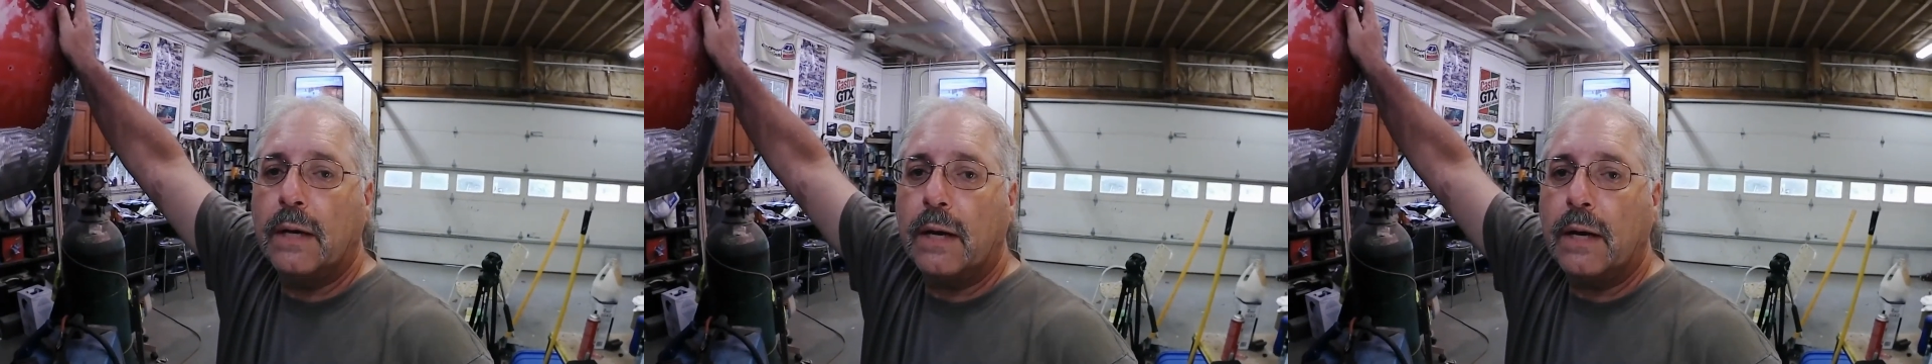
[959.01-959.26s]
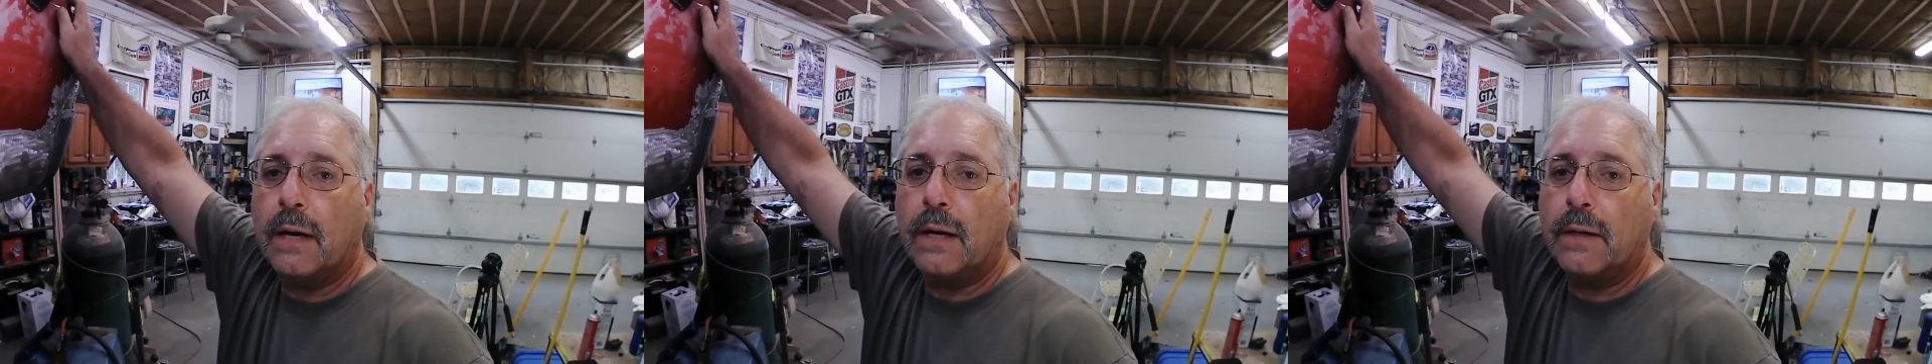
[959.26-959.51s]

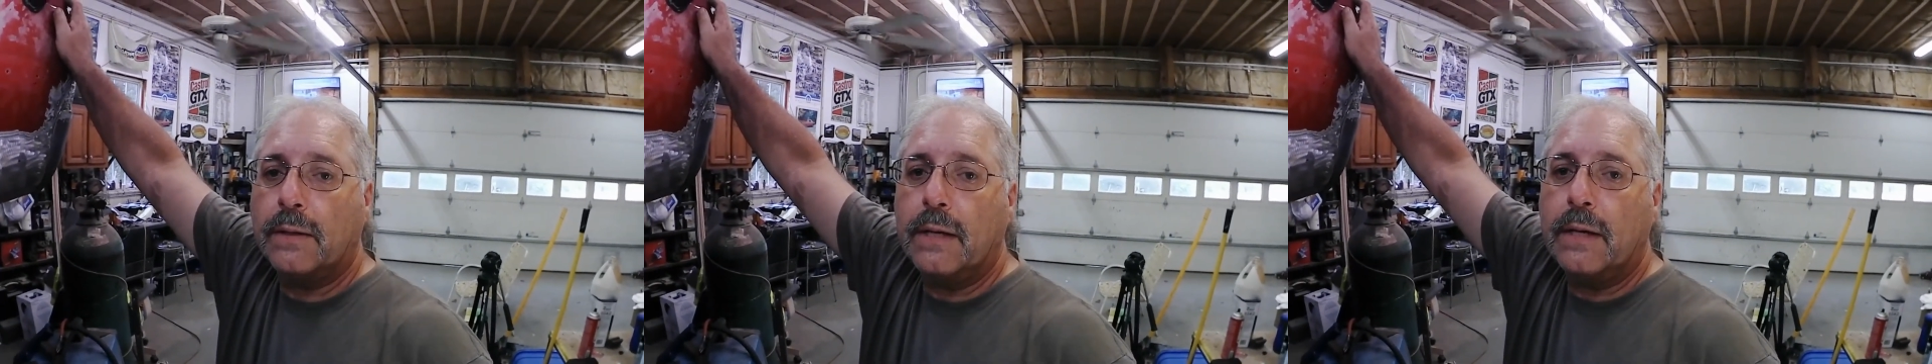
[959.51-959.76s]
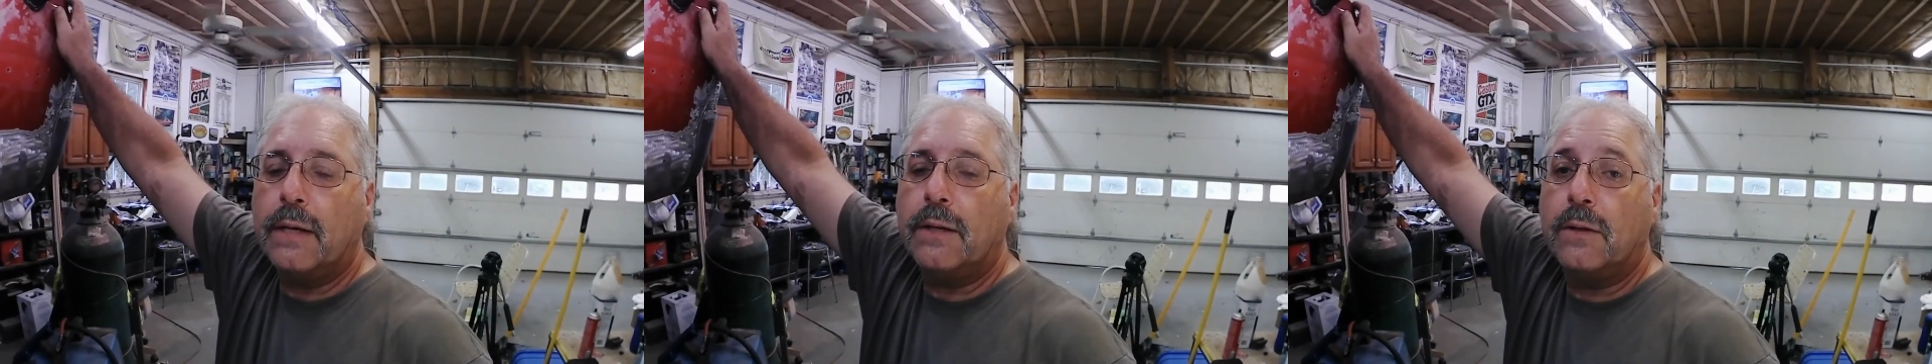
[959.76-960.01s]
I
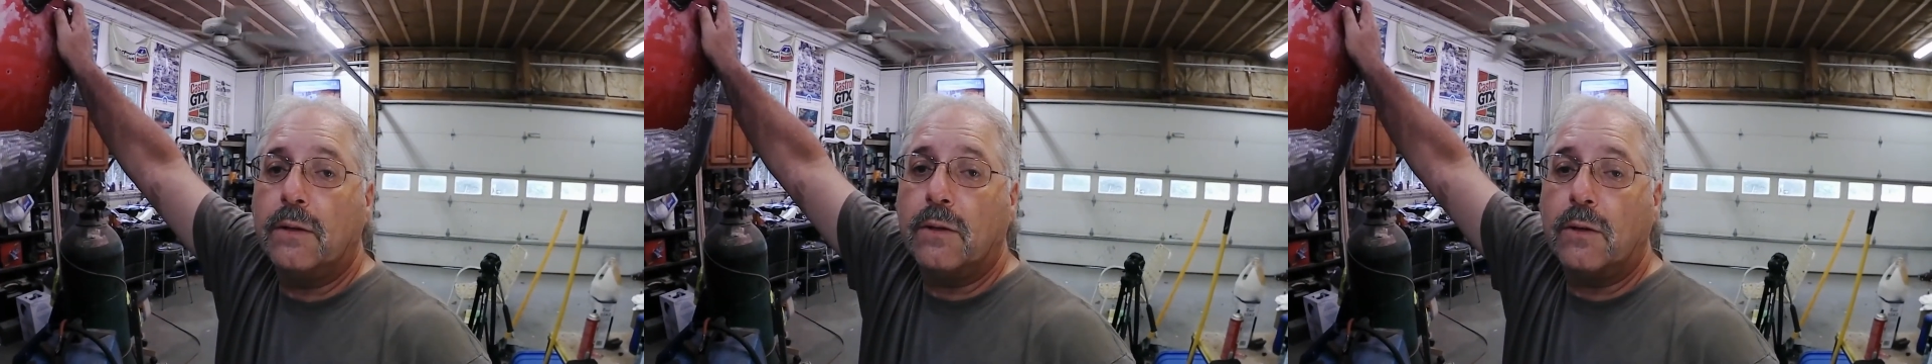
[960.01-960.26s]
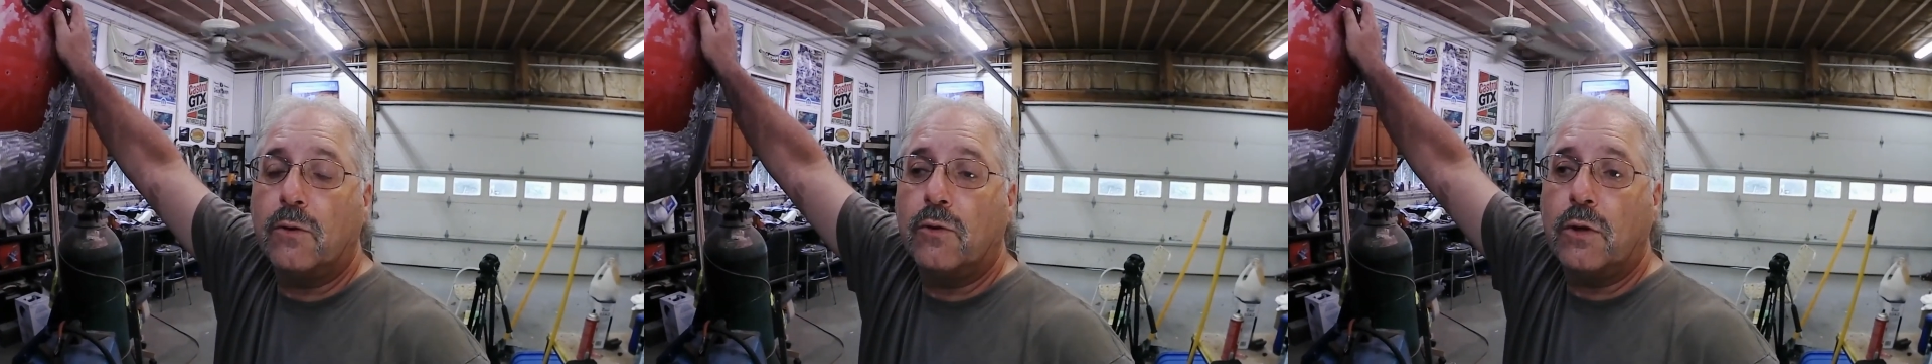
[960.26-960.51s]
need
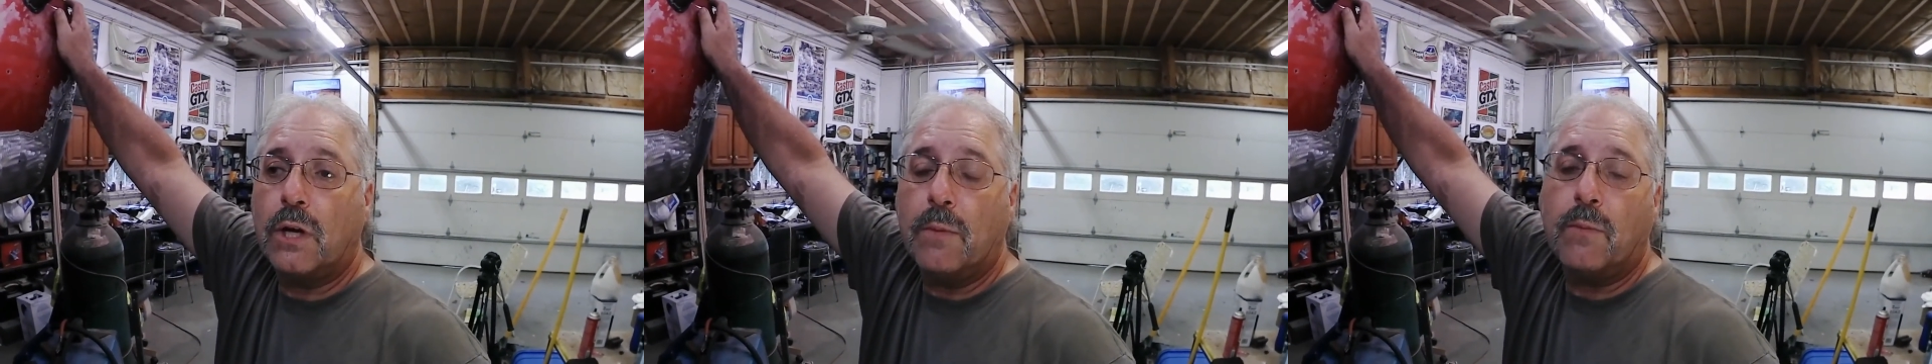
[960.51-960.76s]
to keep